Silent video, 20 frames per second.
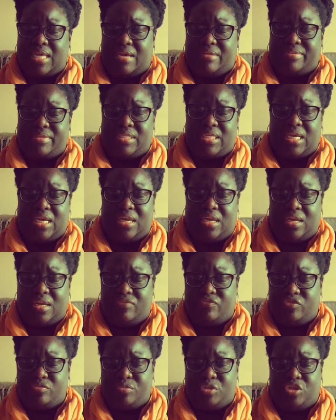I was getting
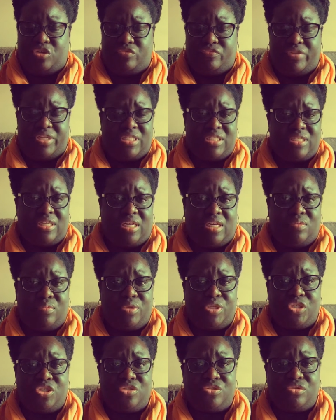it from QVC,
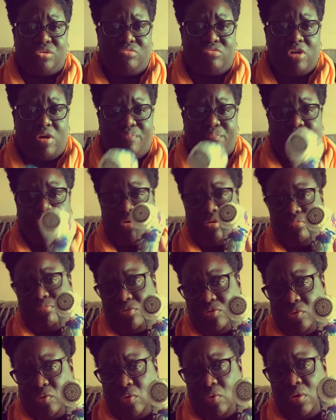which is a
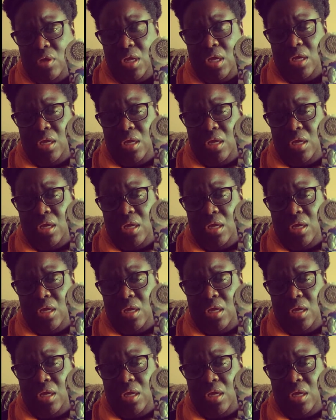reputable